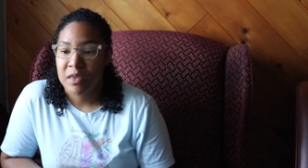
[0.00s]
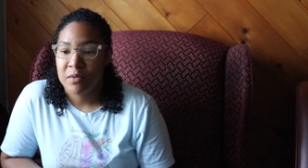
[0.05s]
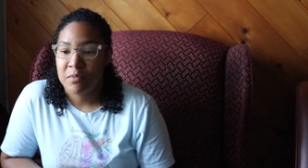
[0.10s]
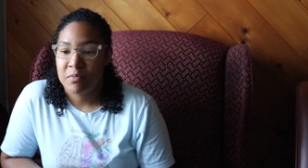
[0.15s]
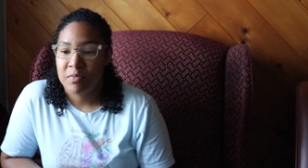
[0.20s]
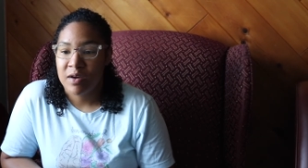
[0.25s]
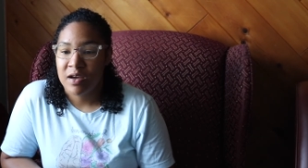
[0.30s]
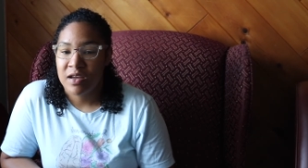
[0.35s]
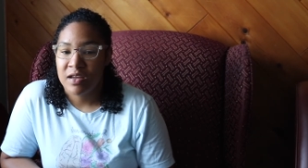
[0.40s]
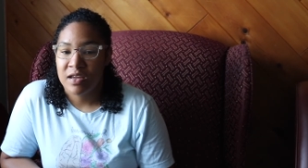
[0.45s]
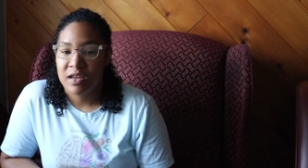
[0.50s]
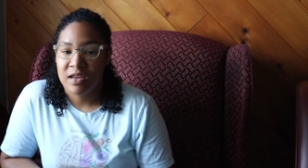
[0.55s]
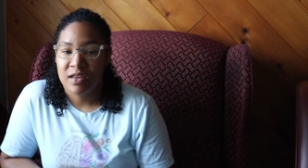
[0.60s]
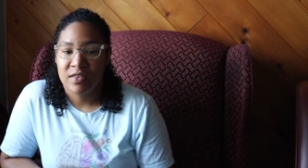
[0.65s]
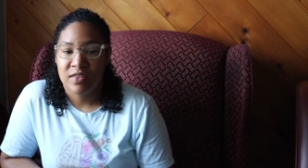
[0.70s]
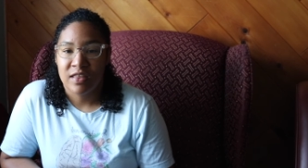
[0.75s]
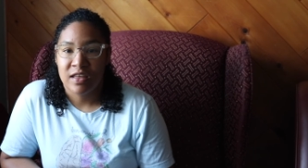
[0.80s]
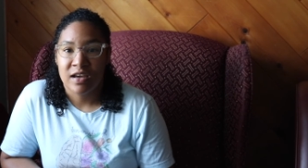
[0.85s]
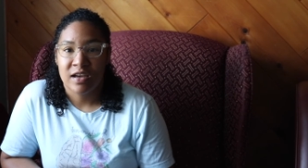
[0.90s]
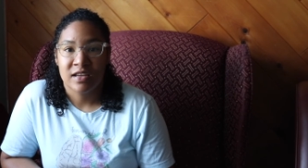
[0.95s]
but in
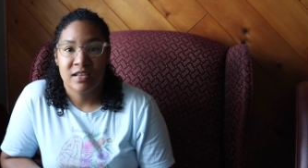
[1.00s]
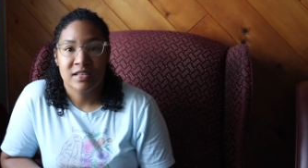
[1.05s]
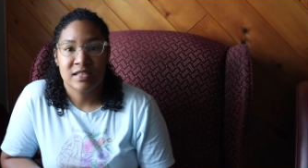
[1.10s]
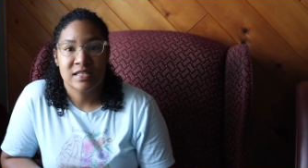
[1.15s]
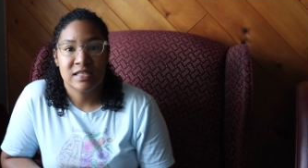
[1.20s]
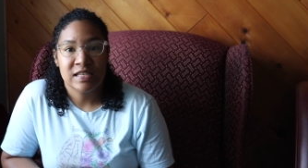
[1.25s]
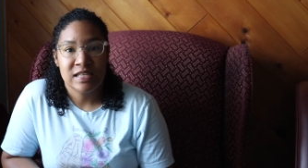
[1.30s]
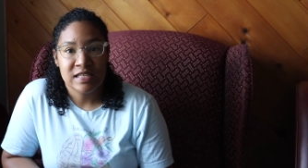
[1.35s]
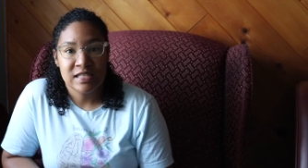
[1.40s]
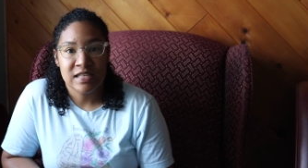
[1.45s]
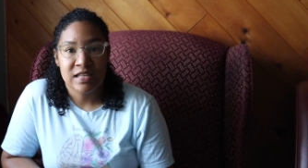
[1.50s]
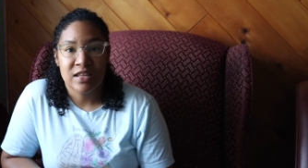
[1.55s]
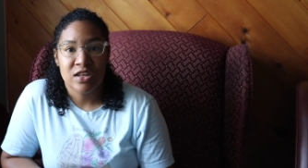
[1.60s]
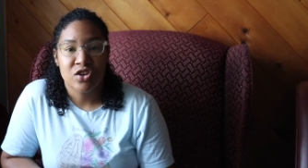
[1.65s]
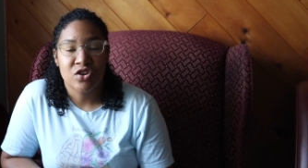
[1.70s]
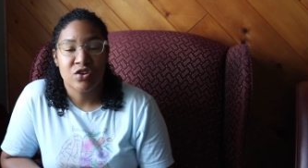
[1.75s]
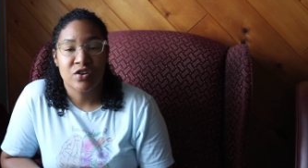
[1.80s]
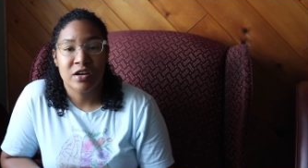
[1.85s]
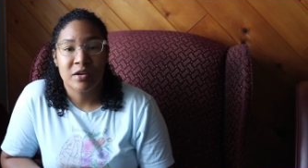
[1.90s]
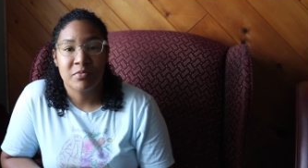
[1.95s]
that season that
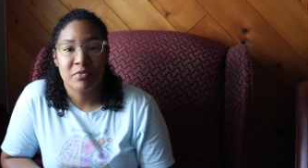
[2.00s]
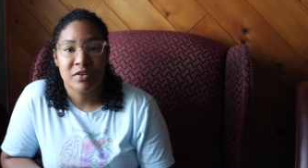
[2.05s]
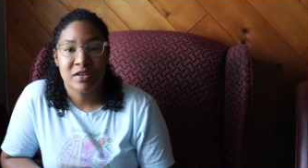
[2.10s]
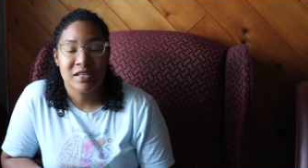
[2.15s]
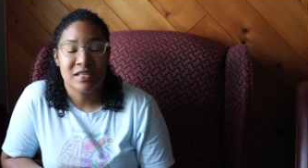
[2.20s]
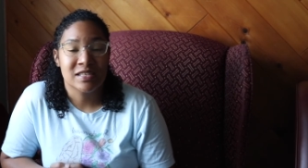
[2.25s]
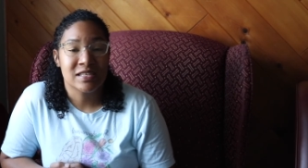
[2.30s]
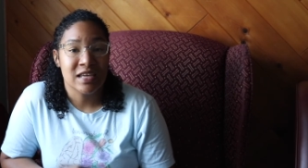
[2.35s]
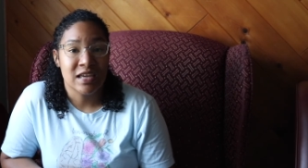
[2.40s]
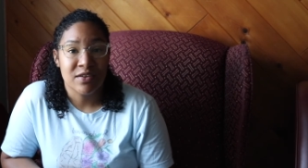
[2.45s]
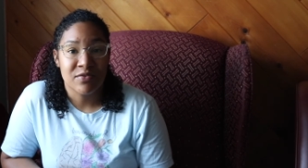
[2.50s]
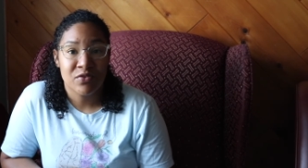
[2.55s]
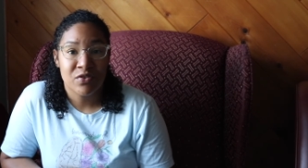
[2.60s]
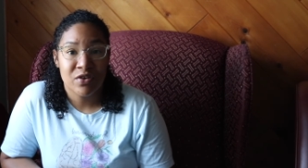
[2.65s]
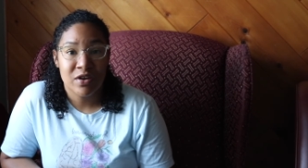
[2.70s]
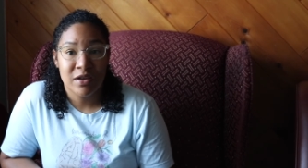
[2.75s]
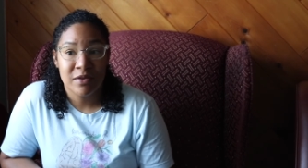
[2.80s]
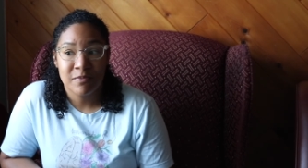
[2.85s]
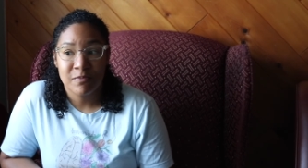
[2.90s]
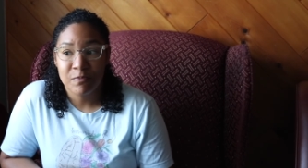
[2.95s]
you're able to savor
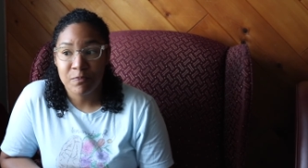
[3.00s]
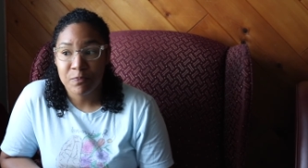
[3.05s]
it